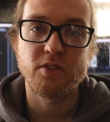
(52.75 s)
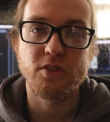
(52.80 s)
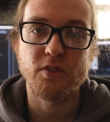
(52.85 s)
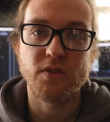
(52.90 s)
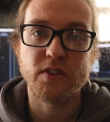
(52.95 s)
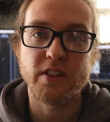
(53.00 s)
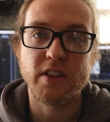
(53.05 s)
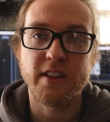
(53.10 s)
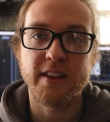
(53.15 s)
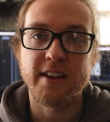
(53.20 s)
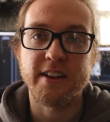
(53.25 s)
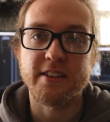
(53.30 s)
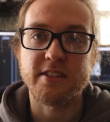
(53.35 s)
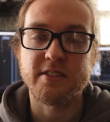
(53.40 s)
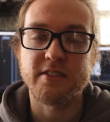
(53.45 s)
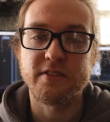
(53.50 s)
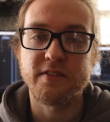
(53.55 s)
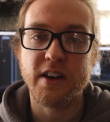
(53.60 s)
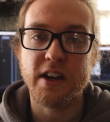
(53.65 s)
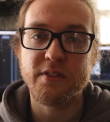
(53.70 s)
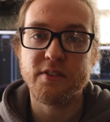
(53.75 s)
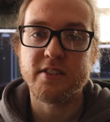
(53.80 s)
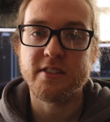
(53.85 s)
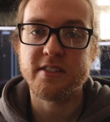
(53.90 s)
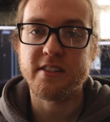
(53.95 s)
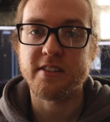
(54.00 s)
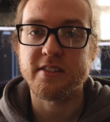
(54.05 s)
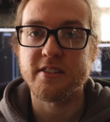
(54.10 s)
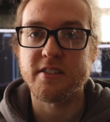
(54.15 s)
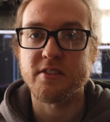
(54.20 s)
Over the last 5 or
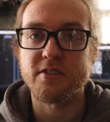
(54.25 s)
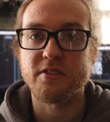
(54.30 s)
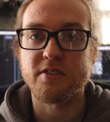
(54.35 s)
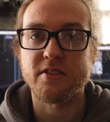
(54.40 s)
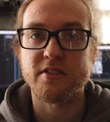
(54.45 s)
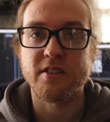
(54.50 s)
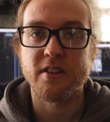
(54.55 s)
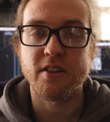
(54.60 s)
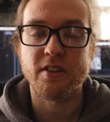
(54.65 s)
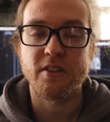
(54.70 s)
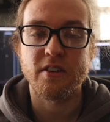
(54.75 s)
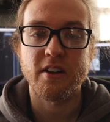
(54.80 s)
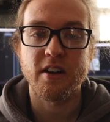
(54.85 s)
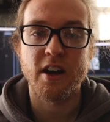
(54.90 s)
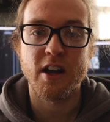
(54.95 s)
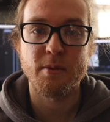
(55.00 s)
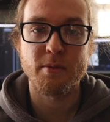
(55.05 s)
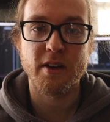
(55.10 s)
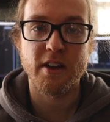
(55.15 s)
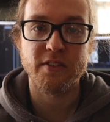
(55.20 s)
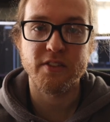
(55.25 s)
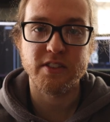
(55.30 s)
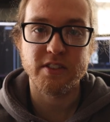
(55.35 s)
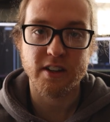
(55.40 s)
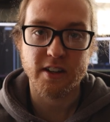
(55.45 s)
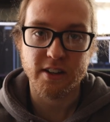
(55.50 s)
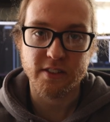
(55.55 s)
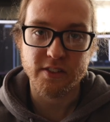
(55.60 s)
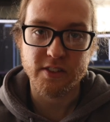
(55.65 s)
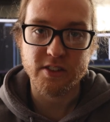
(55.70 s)
6 years or so on my
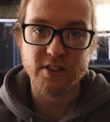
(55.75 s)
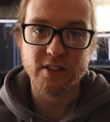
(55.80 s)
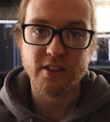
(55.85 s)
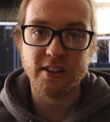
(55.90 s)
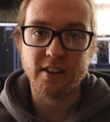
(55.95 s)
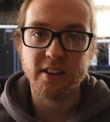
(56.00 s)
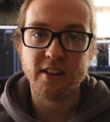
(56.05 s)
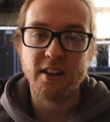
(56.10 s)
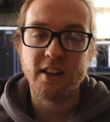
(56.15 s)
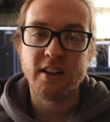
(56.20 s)
photography journey,